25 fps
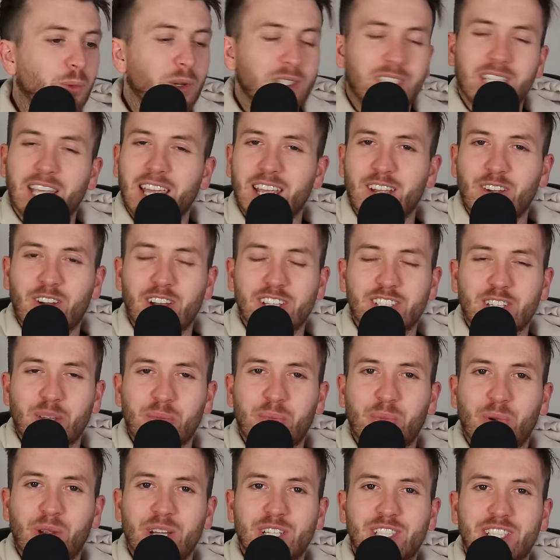Once again, guys, I
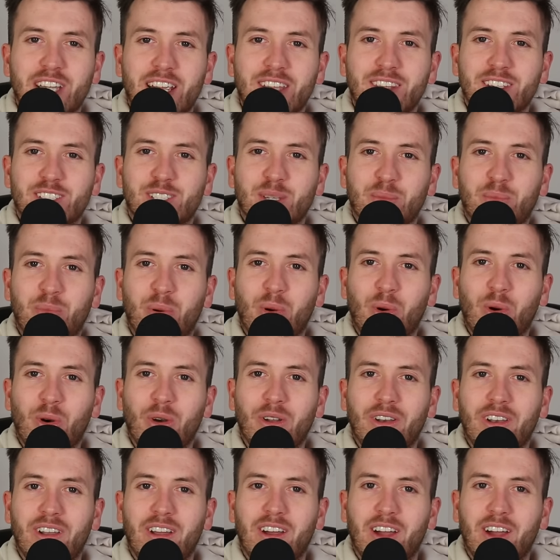appreciate the support.